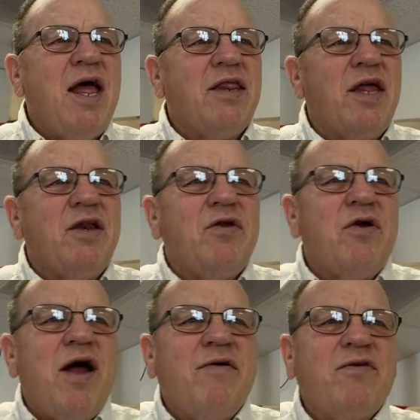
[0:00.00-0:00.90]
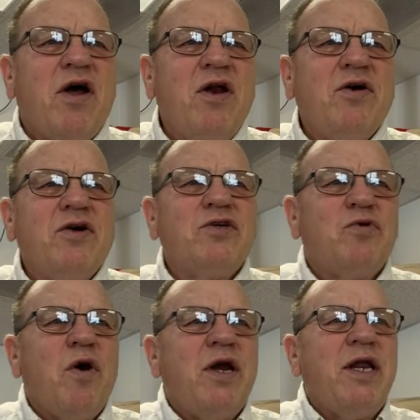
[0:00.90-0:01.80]
and then you have
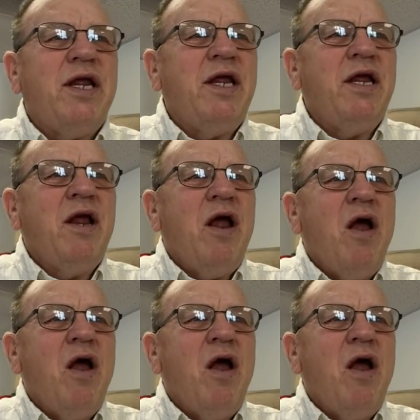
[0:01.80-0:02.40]
120